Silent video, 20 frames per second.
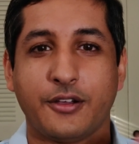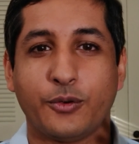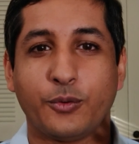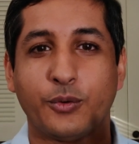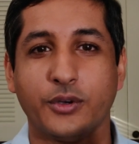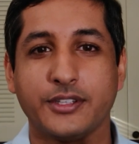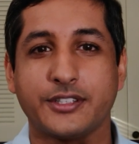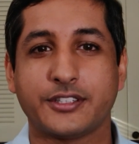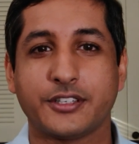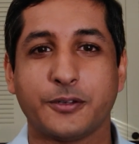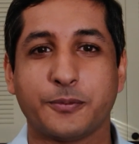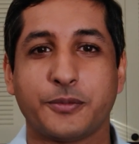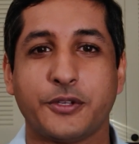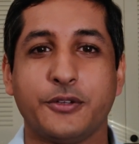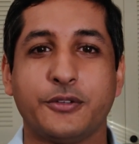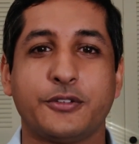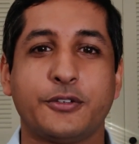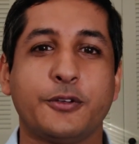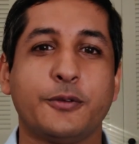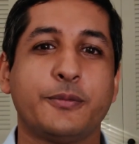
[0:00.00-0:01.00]
What's up
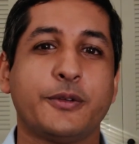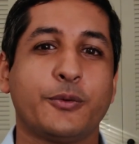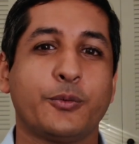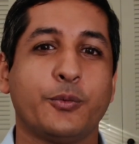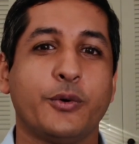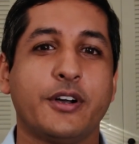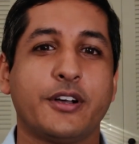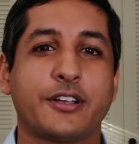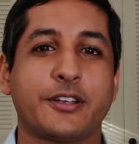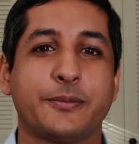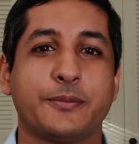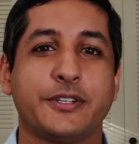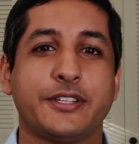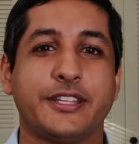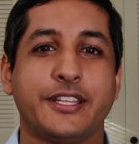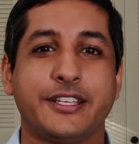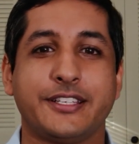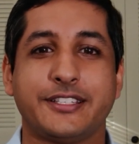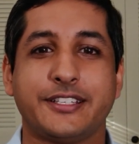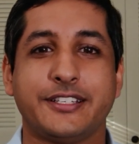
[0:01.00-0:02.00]
YouTube and welcome to
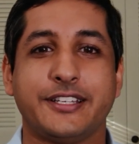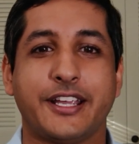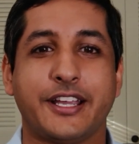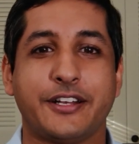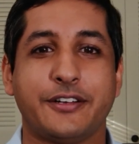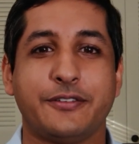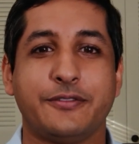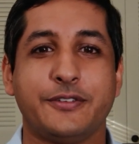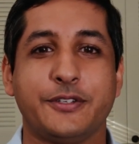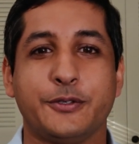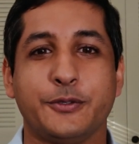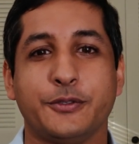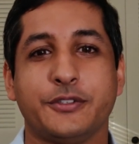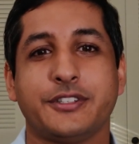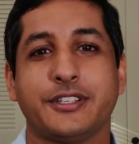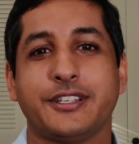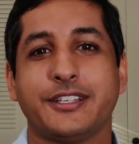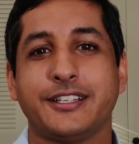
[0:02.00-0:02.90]
Desi Dad Reviews.